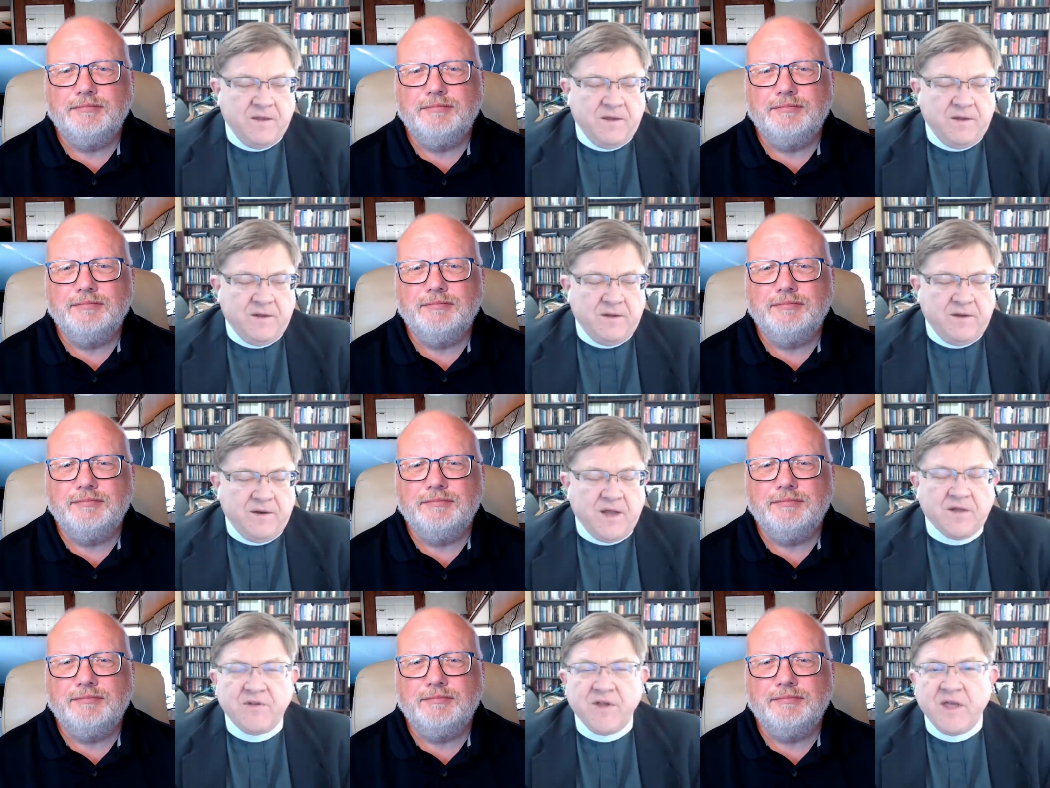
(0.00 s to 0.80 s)
Speaker 1: now,
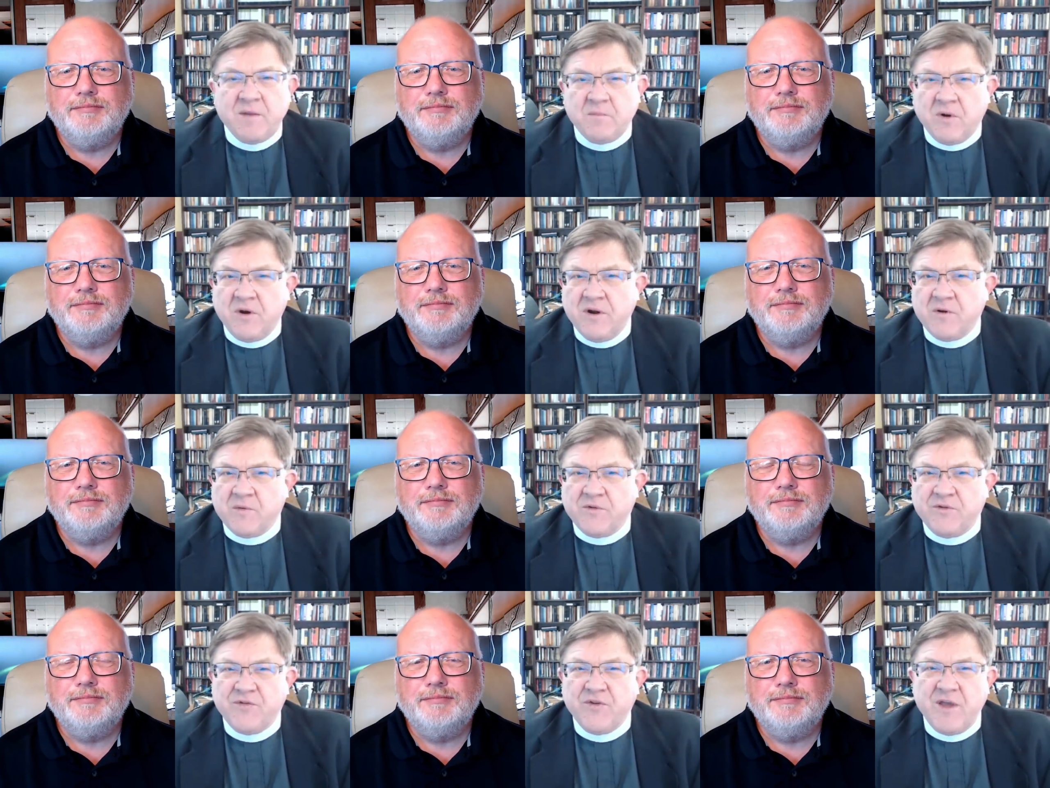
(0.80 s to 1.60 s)
Dan Martin was
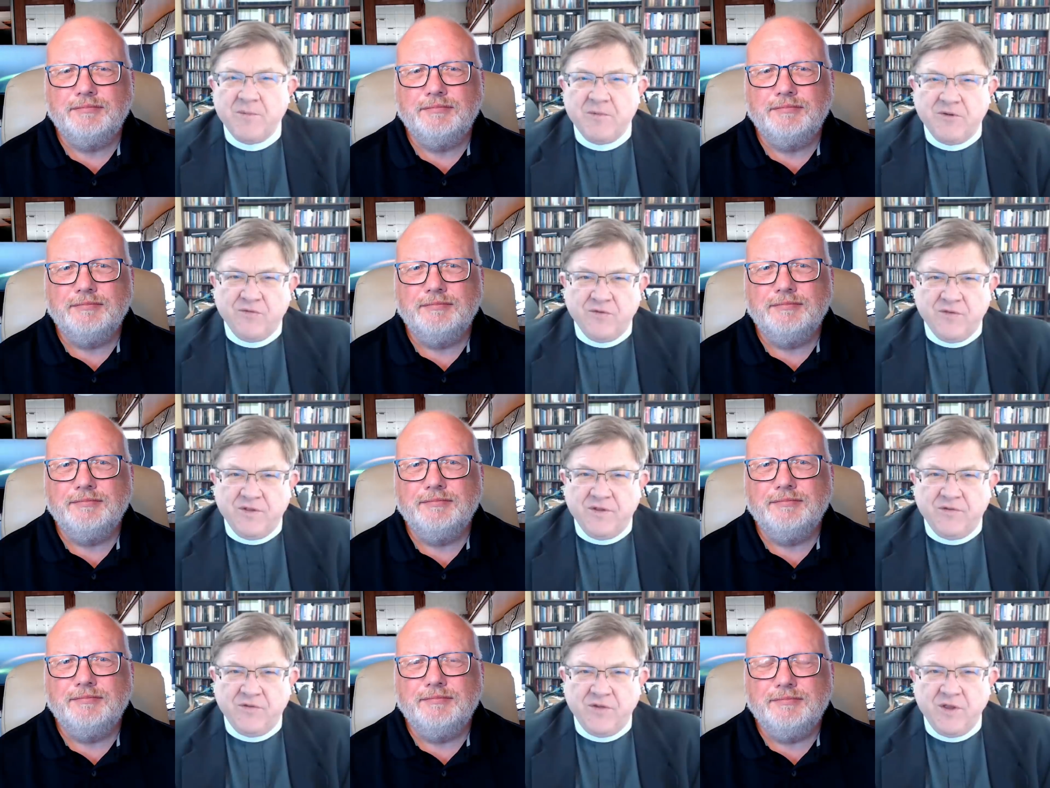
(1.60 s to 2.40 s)
famous for this.
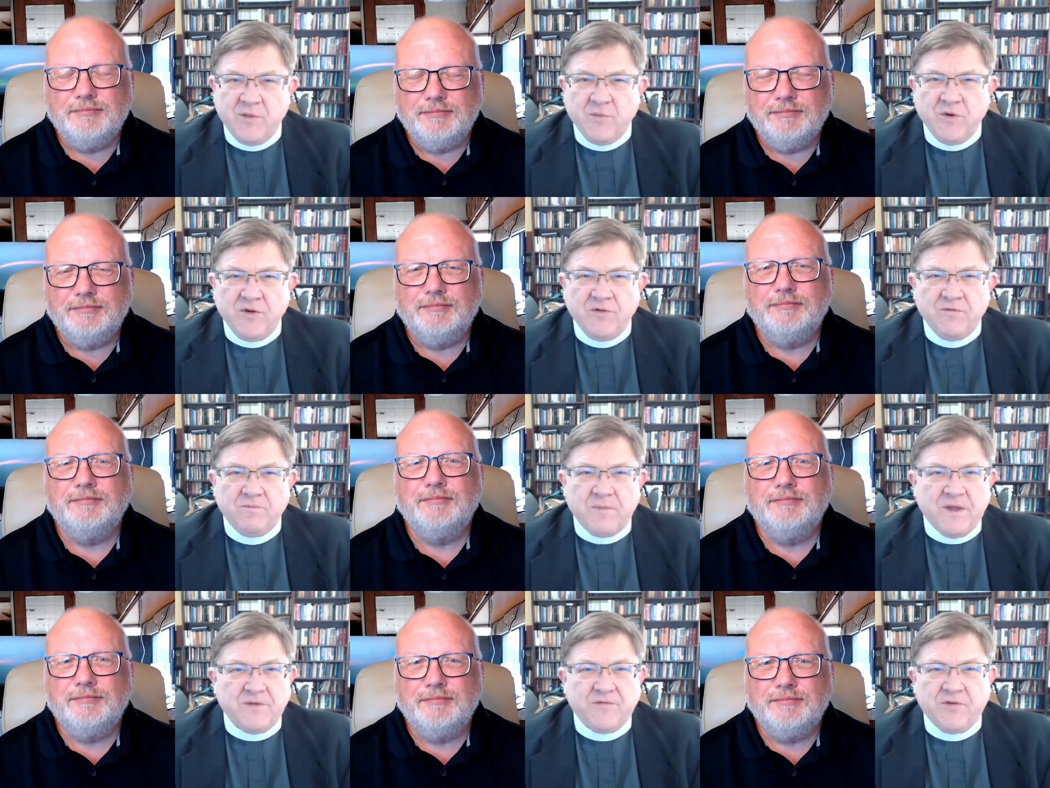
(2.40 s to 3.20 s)
He would
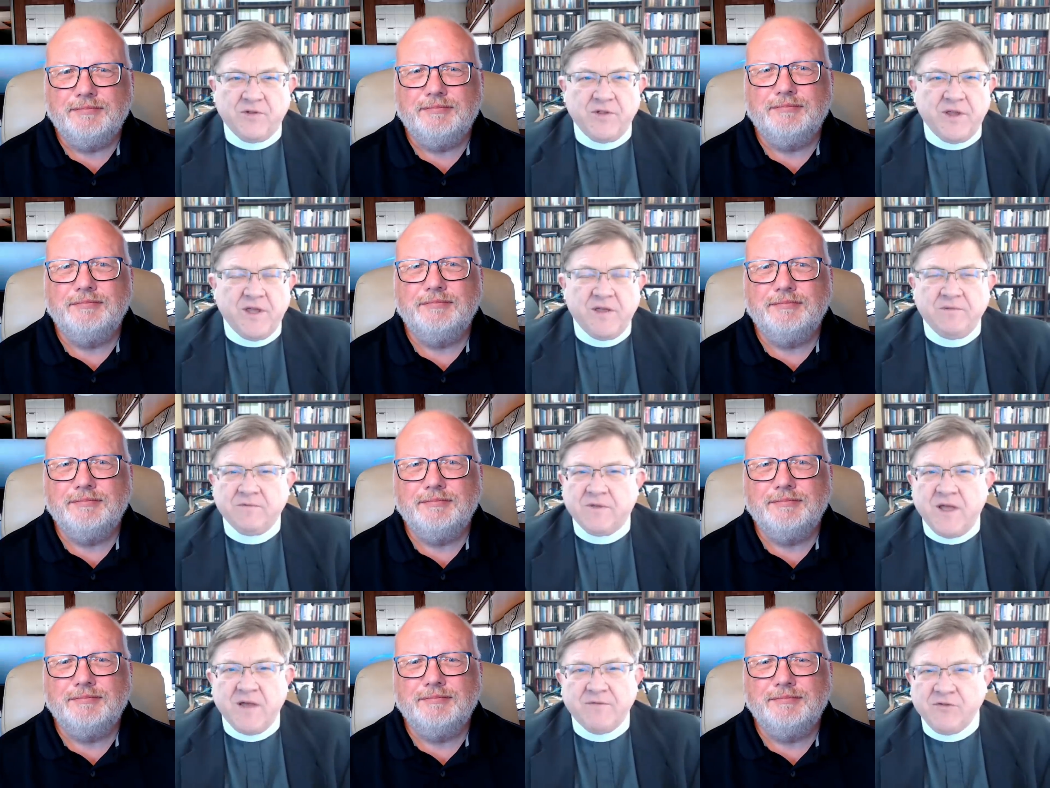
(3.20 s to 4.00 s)
basically have a
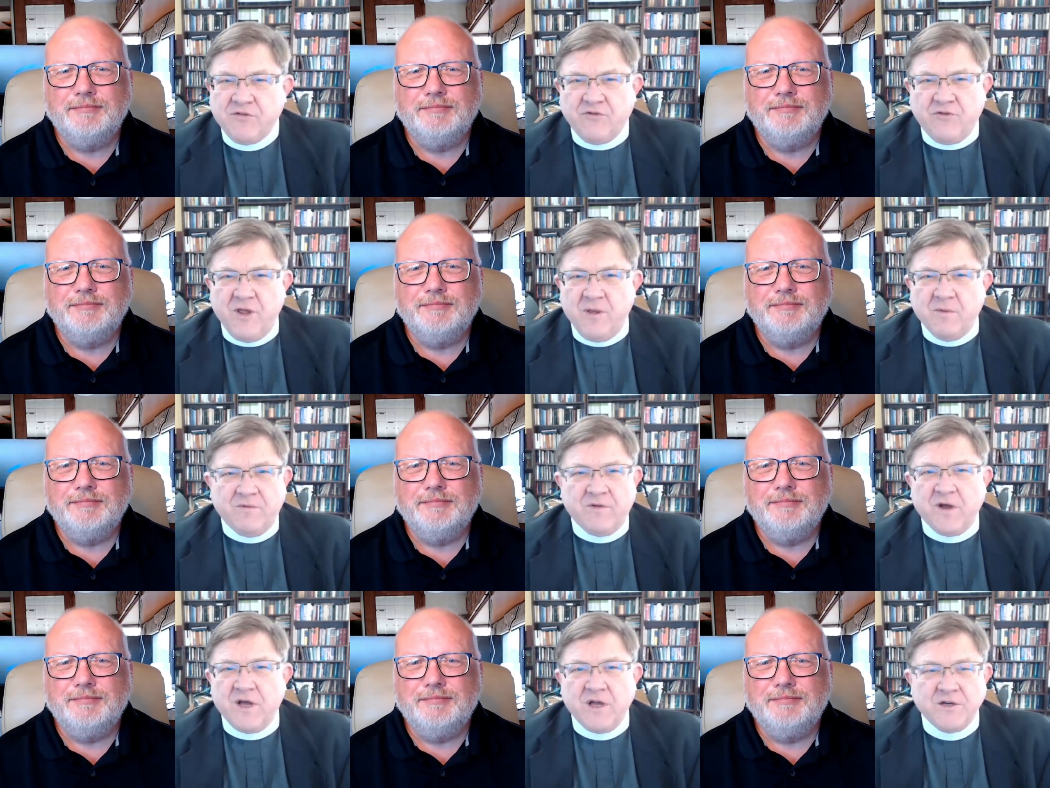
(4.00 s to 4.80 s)
stream of
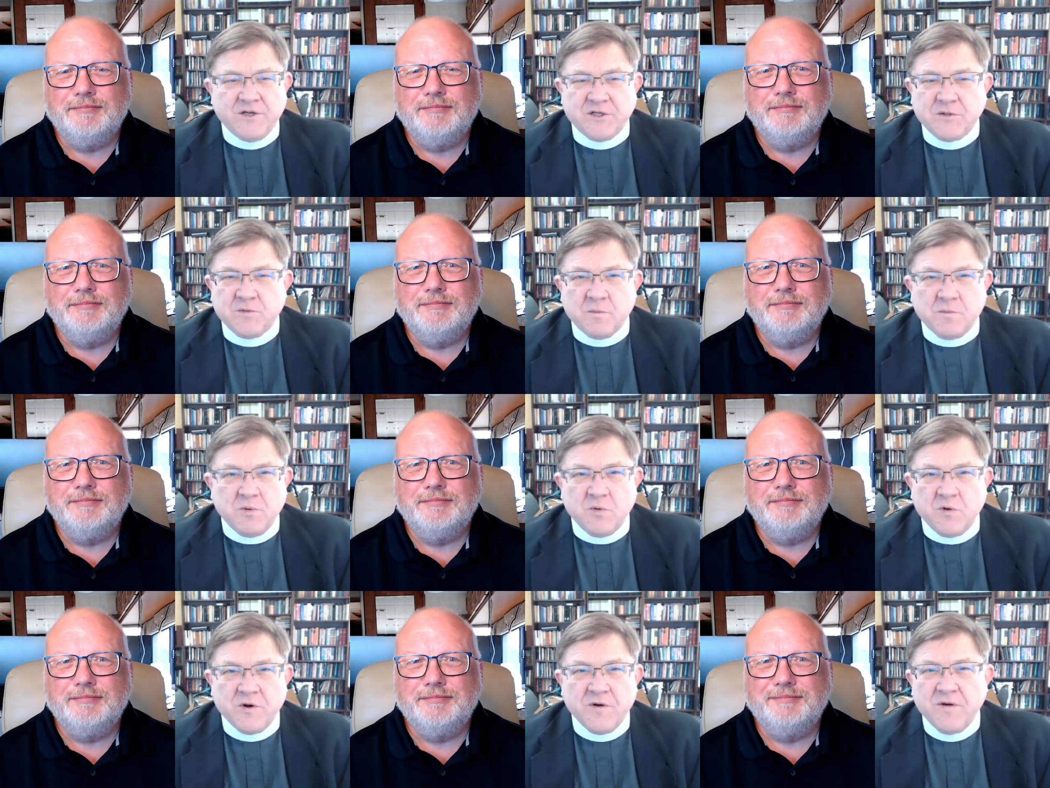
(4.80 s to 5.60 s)
conscience report
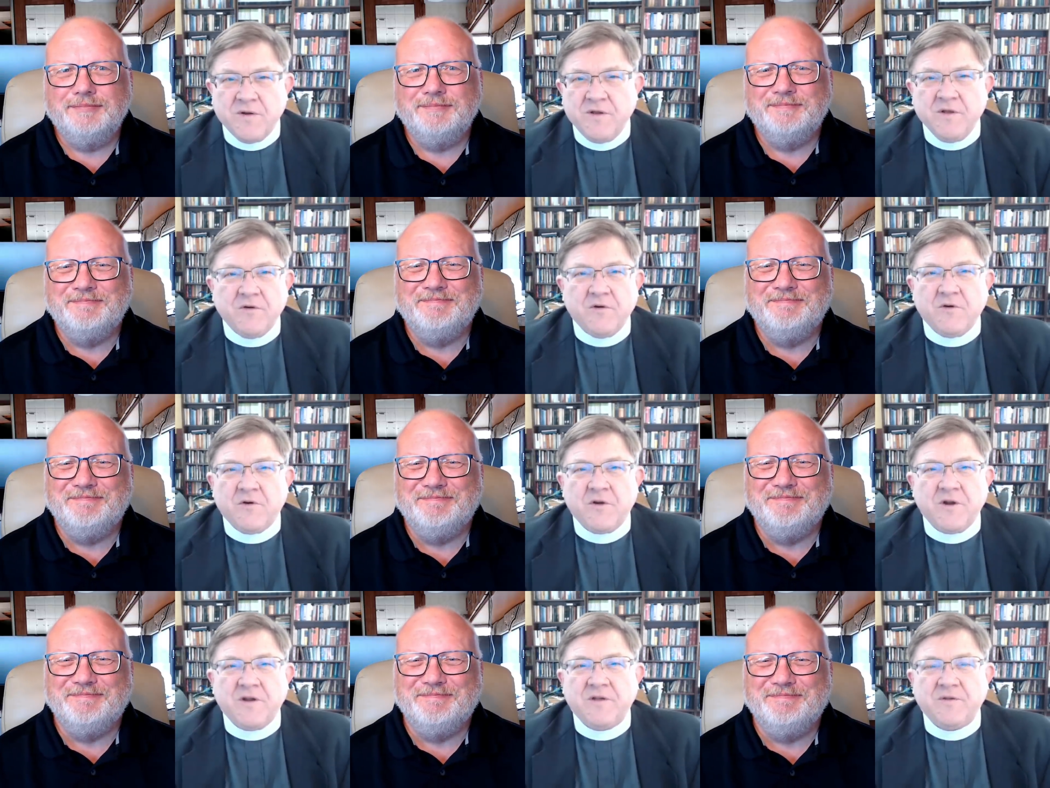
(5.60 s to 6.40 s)
on
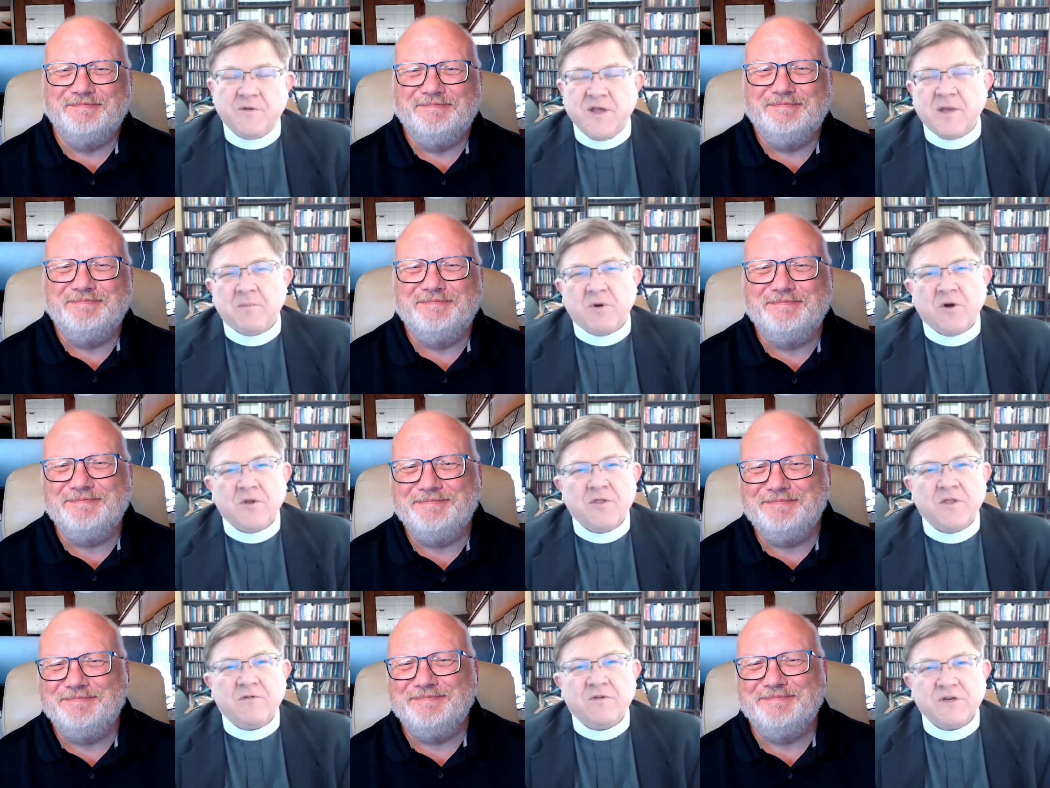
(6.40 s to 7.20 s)
Dan Martin, the
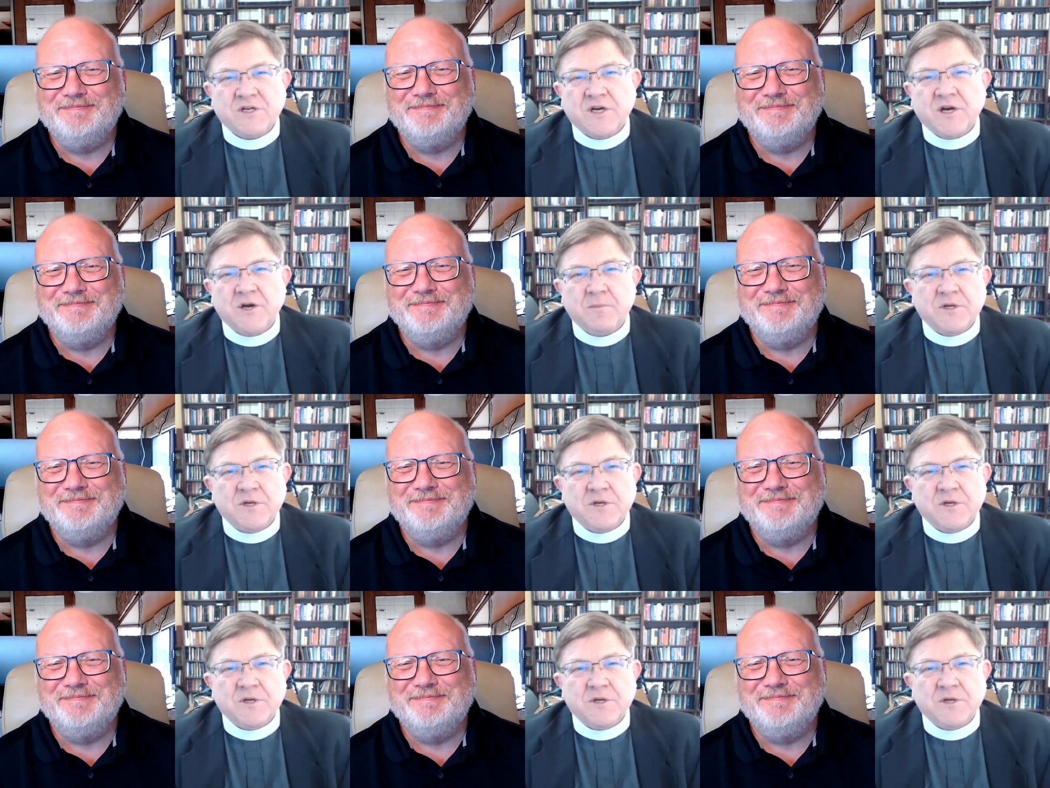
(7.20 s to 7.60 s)
retired Bishop of